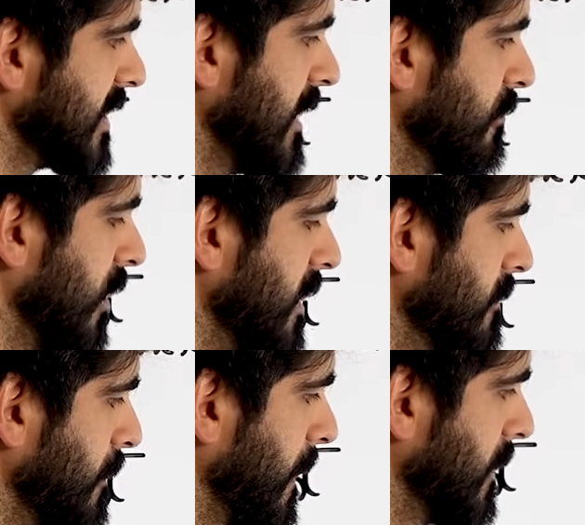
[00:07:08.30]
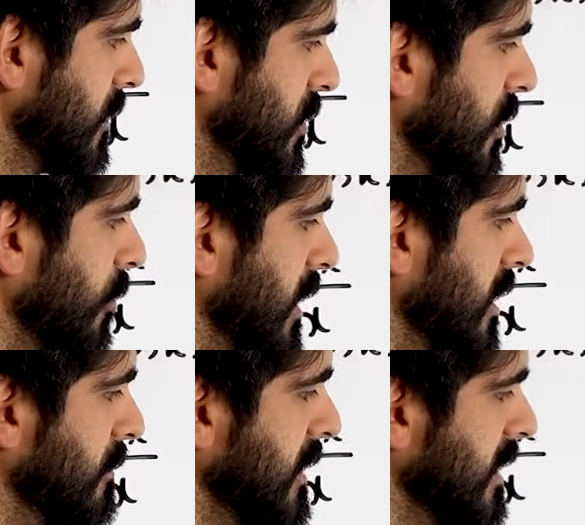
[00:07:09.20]
same, right? So we're
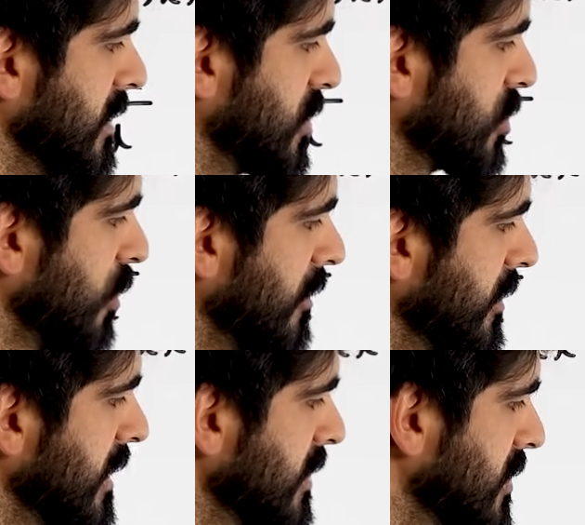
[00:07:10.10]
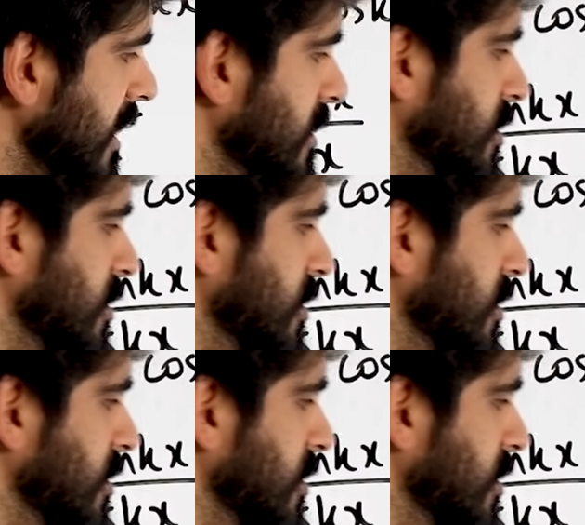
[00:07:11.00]
going to be squaring this sine